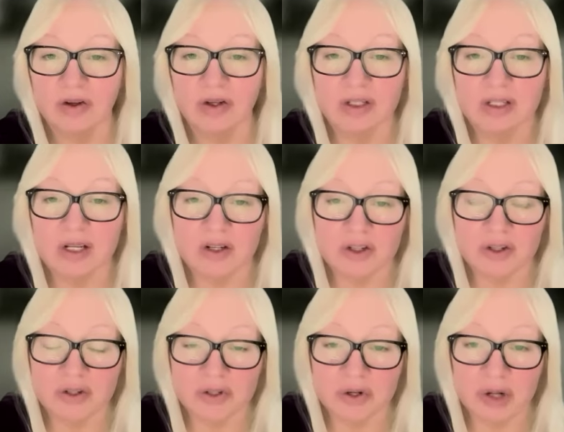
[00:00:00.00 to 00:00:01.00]

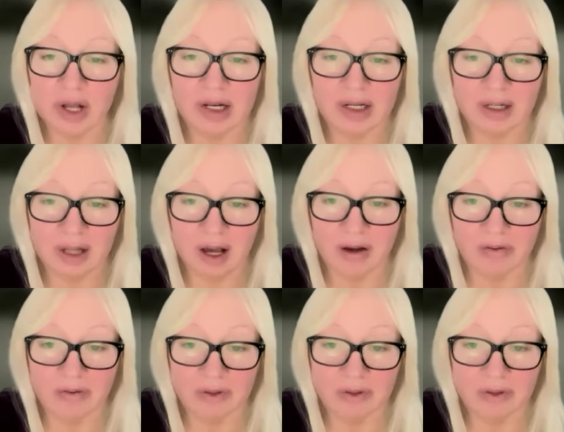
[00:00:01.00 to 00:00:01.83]
intentions are not enough.